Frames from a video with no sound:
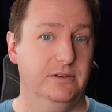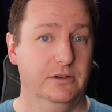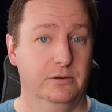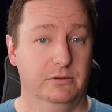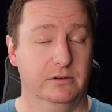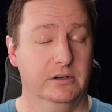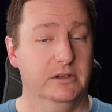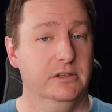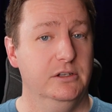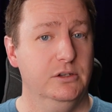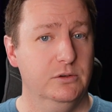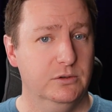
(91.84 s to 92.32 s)

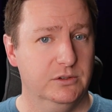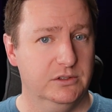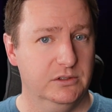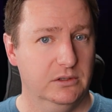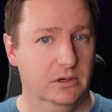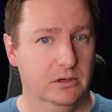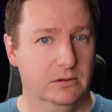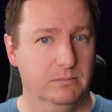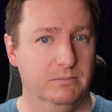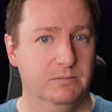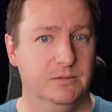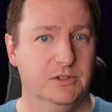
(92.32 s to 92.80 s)
you're a
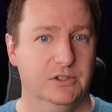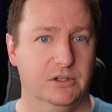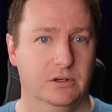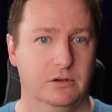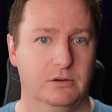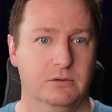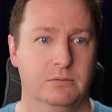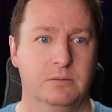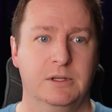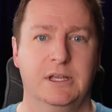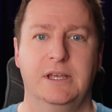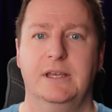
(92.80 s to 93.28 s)
user.
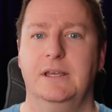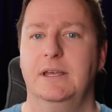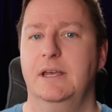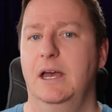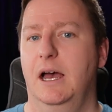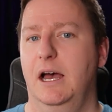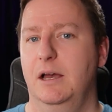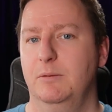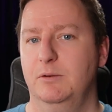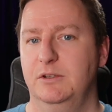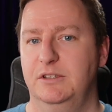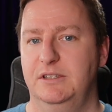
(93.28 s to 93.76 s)
So
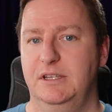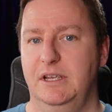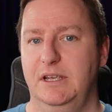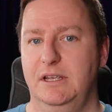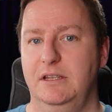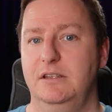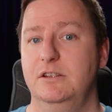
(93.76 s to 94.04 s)
I would say